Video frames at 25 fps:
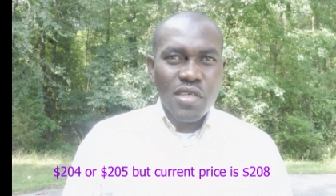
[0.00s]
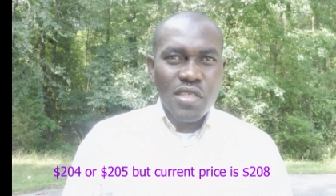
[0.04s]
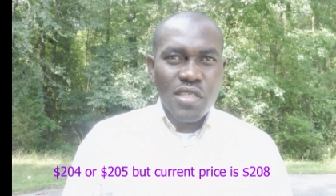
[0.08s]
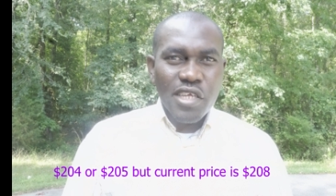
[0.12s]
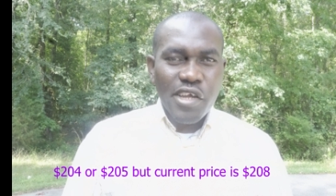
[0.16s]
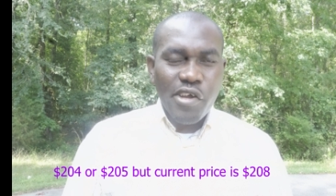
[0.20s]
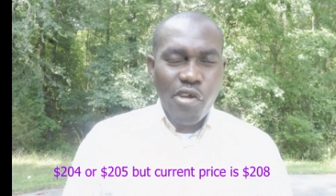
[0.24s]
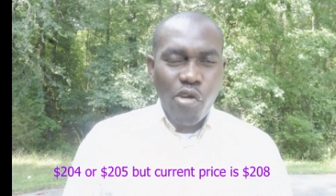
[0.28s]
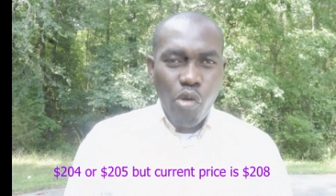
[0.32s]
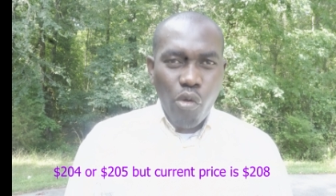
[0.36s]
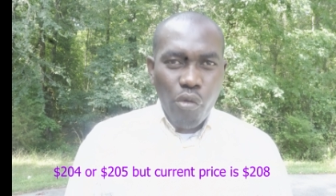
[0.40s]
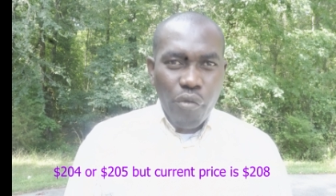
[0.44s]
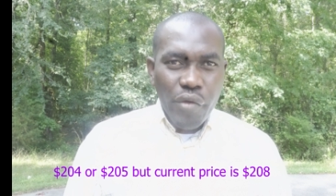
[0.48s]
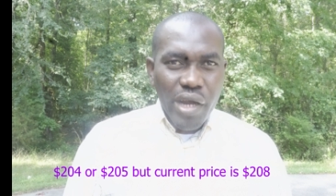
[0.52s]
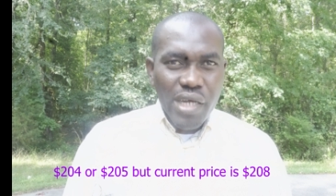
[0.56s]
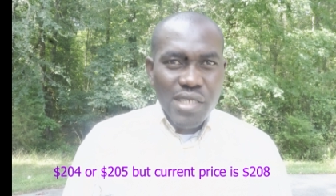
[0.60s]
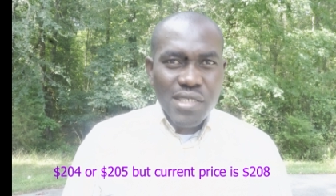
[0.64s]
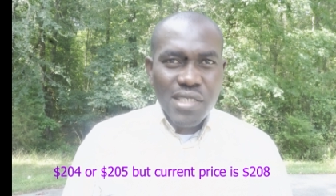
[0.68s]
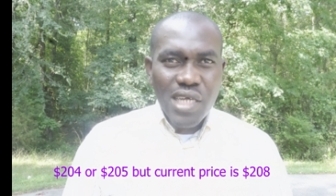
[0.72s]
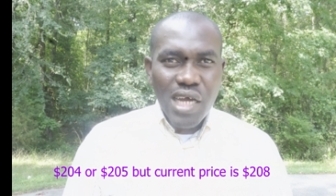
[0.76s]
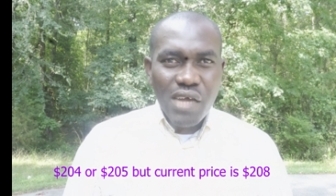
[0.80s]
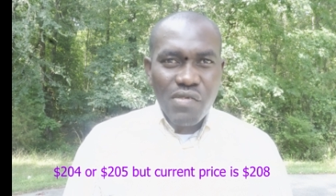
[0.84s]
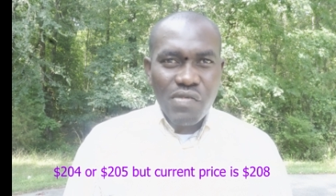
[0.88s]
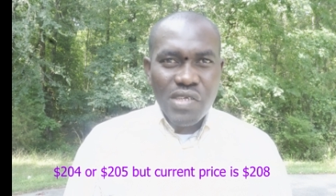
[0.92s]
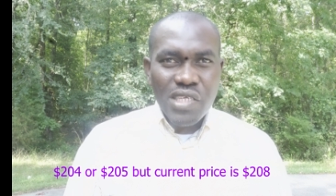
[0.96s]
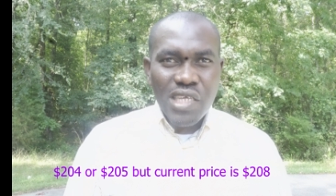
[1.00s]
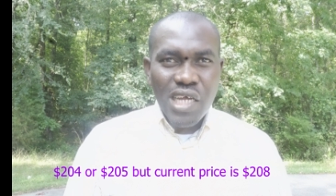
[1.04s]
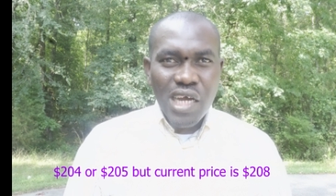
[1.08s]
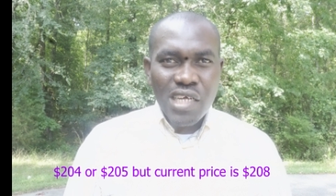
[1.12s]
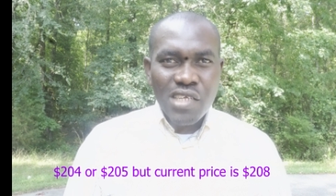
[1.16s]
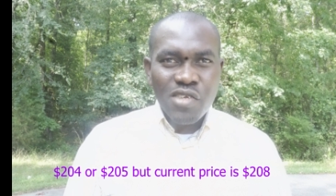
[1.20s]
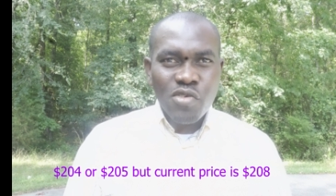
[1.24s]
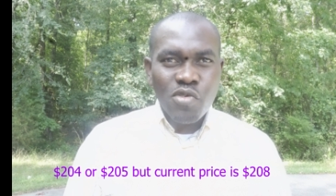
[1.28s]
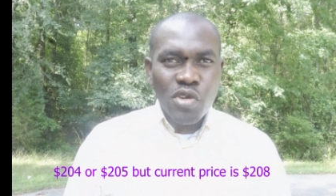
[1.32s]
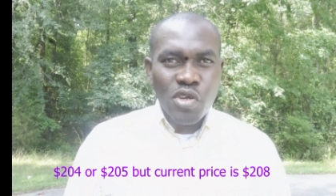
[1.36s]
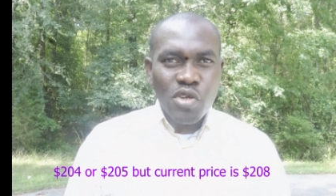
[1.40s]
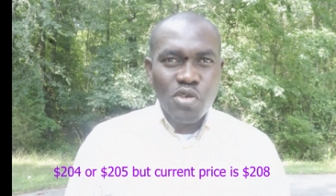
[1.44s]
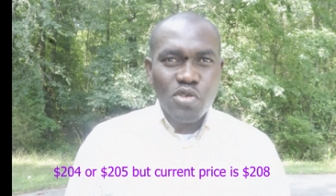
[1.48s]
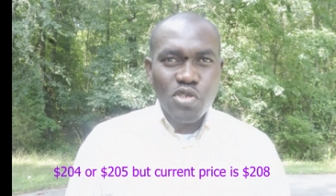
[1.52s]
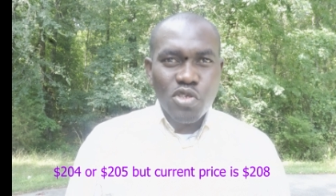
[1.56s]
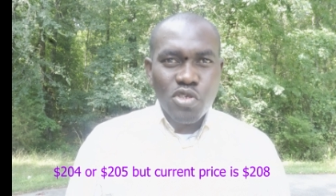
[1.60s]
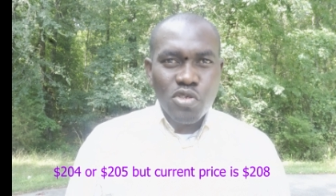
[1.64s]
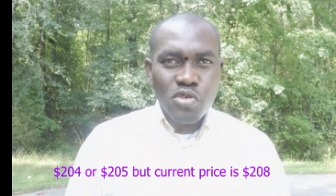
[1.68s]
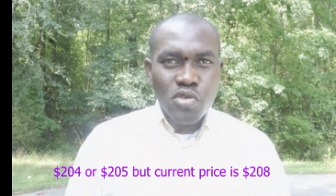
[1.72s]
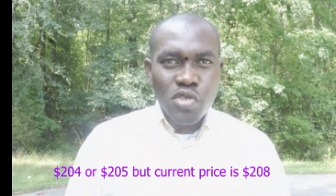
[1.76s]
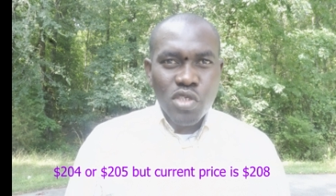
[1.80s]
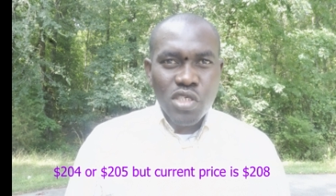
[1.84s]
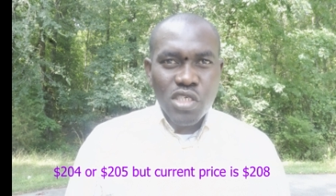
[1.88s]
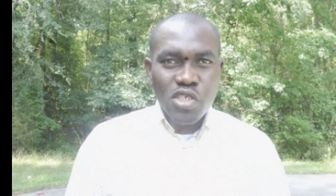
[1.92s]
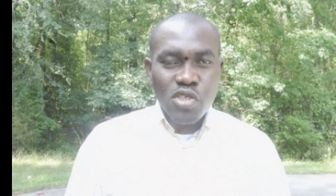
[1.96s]
The courier service they are going to
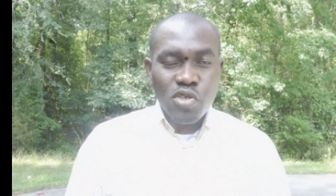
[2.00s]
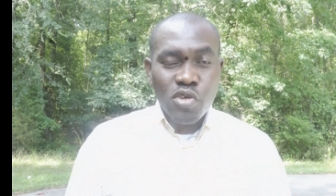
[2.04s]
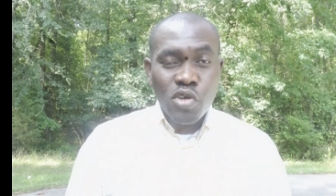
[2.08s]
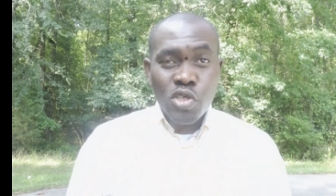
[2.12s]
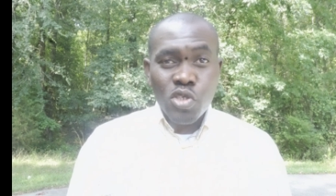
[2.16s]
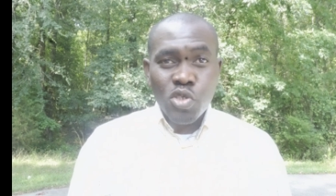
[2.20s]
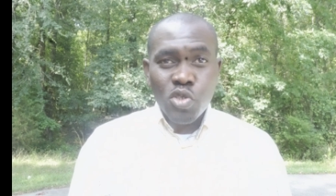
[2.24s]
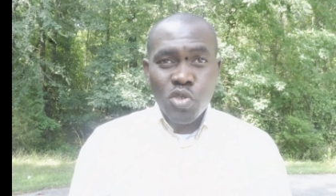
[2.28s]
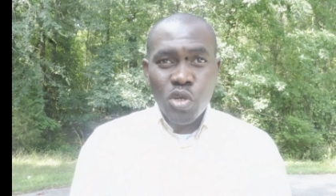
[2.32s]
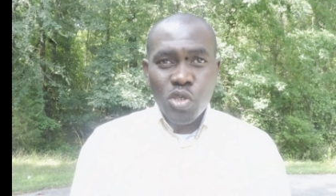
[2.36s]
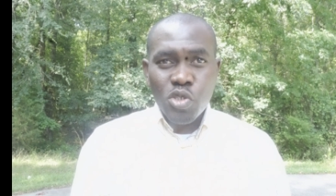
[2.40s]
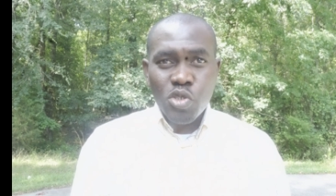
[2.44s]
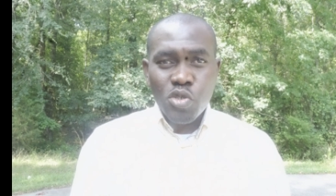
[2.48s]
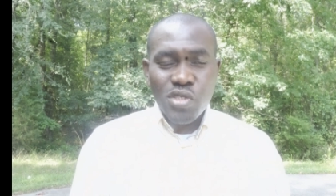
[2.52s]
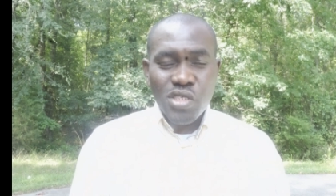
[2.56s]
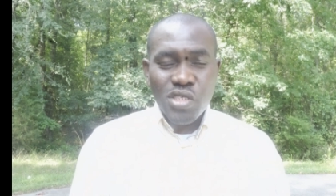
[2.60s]
use is going to also